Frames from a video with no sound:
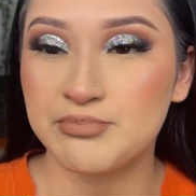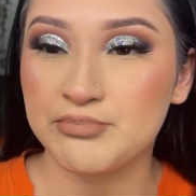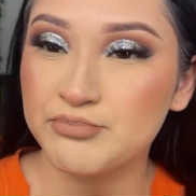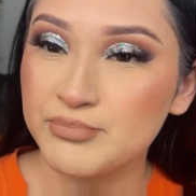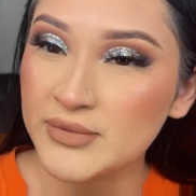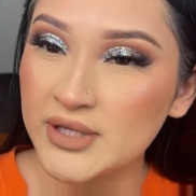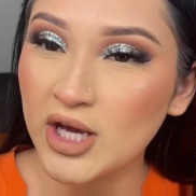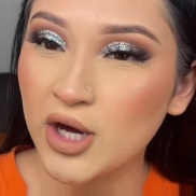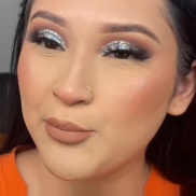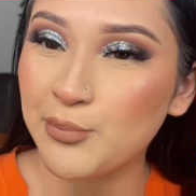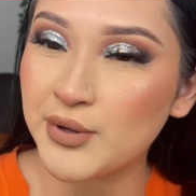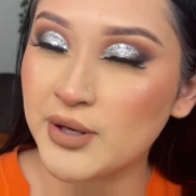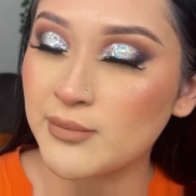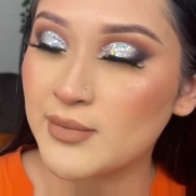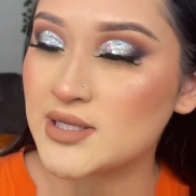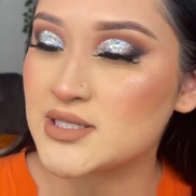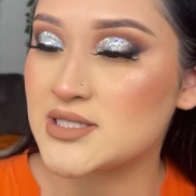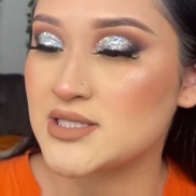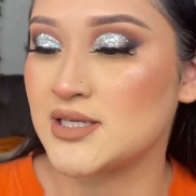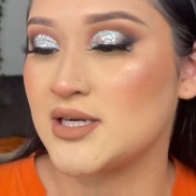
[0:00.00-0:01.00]
neon
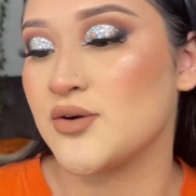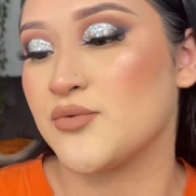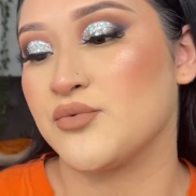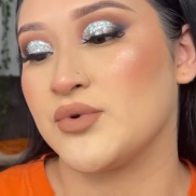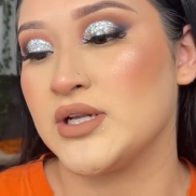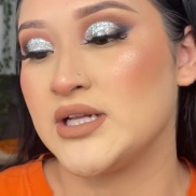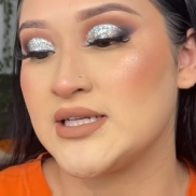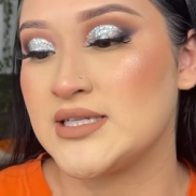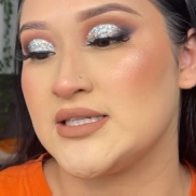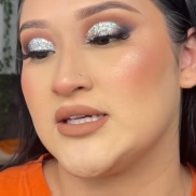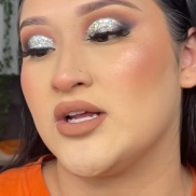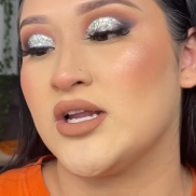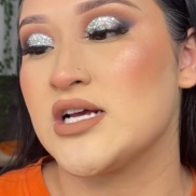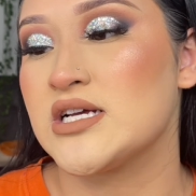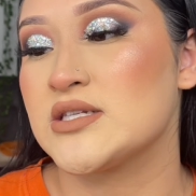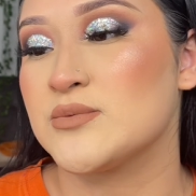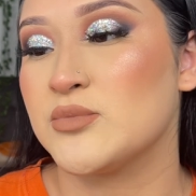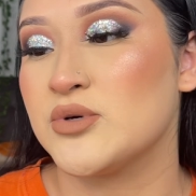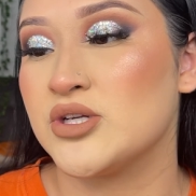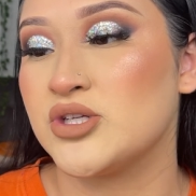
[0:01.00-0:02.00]
pigments didn't really sell
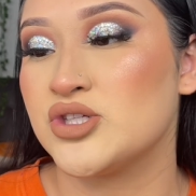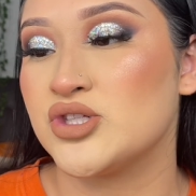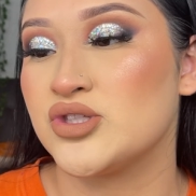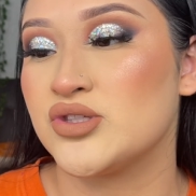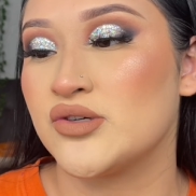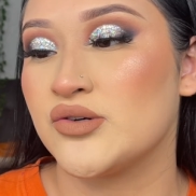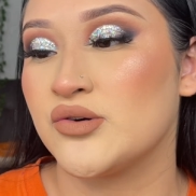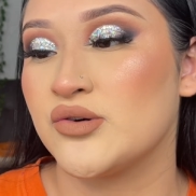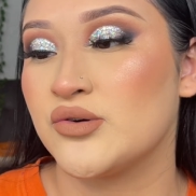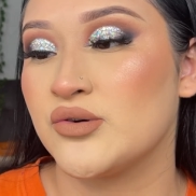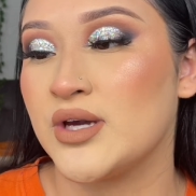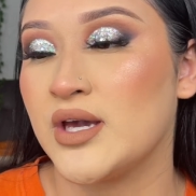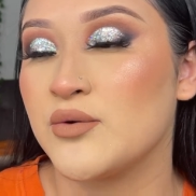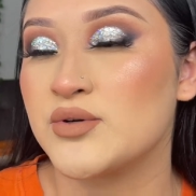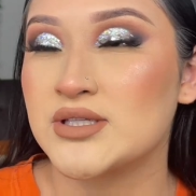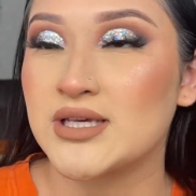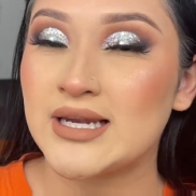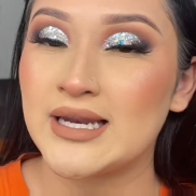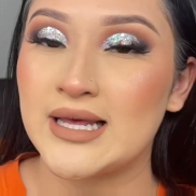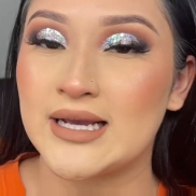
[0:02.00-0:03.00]
as much, so it was
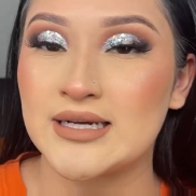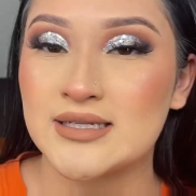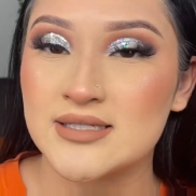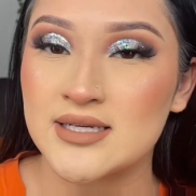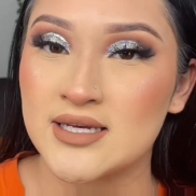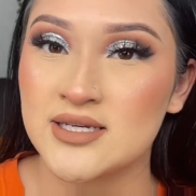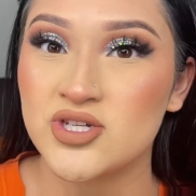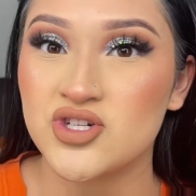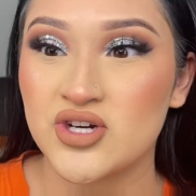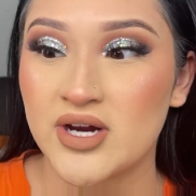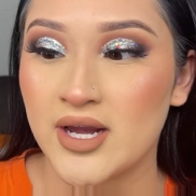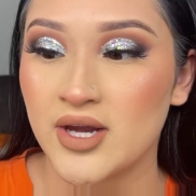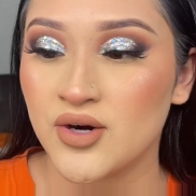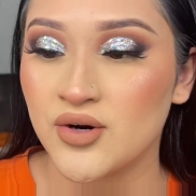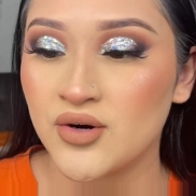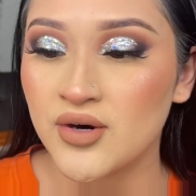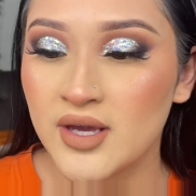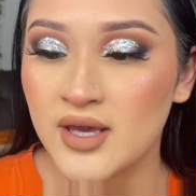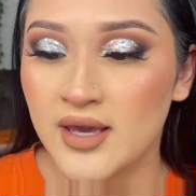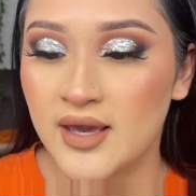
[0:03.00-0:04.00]
kind of like a test
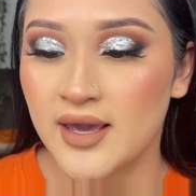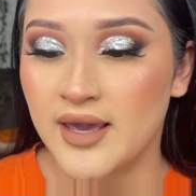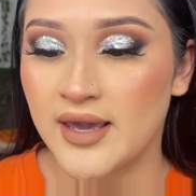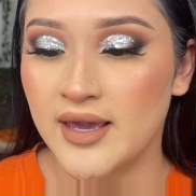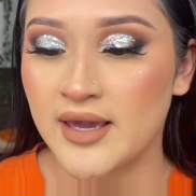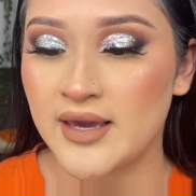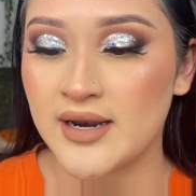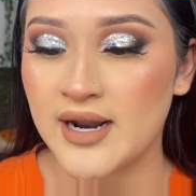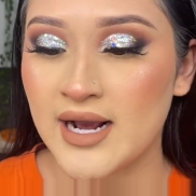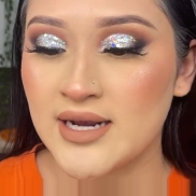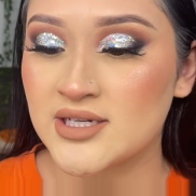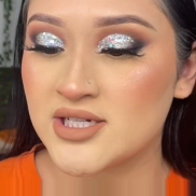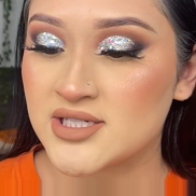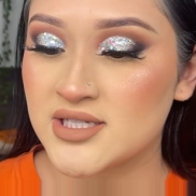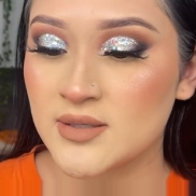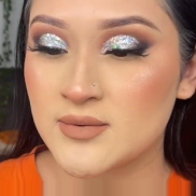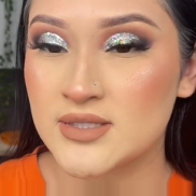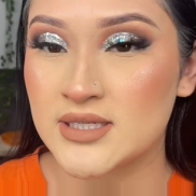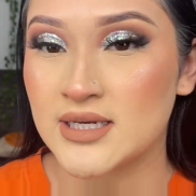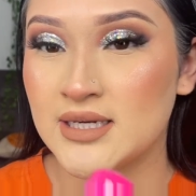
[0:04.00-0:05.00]
trial, and I just
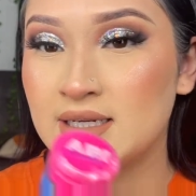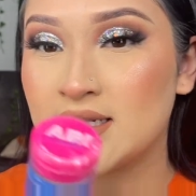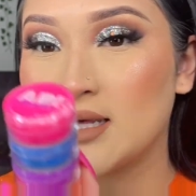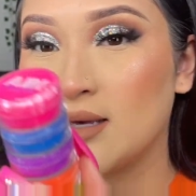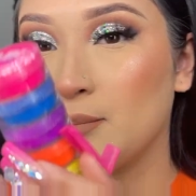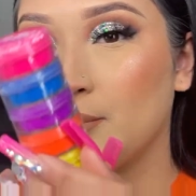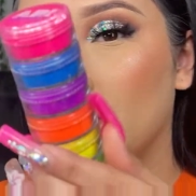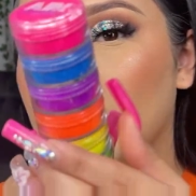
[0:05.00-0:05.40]
stopped selling them.